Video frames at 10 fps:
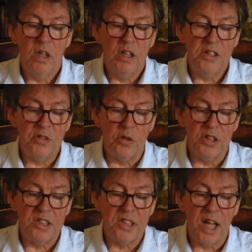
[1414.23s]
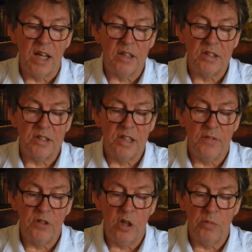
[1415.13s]
He saw the sacks
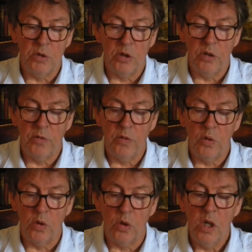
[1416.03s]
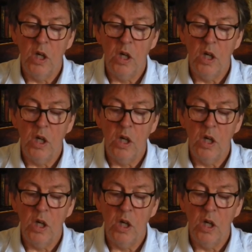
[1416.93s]
left open on the floor